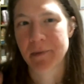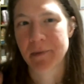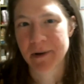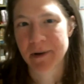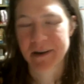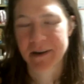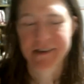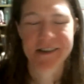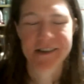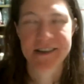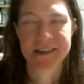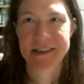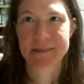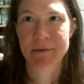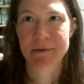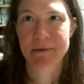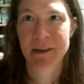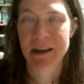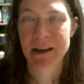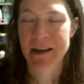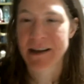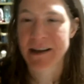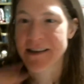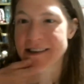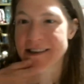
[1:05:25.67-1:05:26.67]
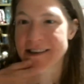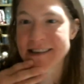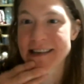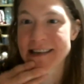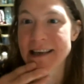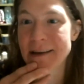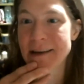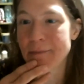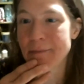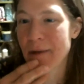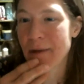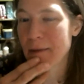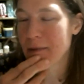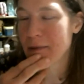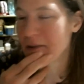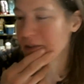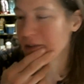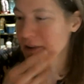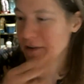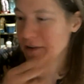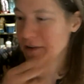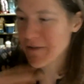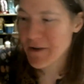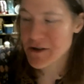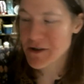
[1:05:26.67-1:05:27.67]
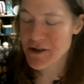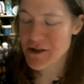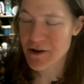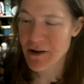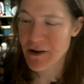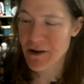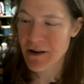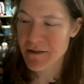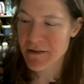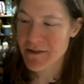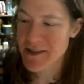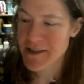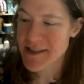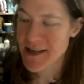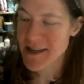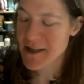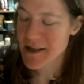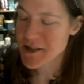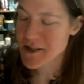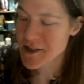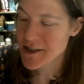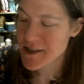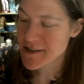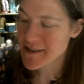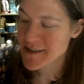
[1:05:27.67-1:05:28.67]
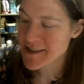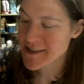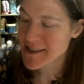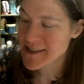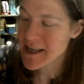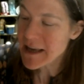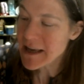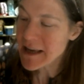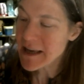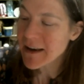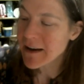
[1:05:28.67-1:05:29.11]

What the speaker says: but just planting a seed maybe for future conversations.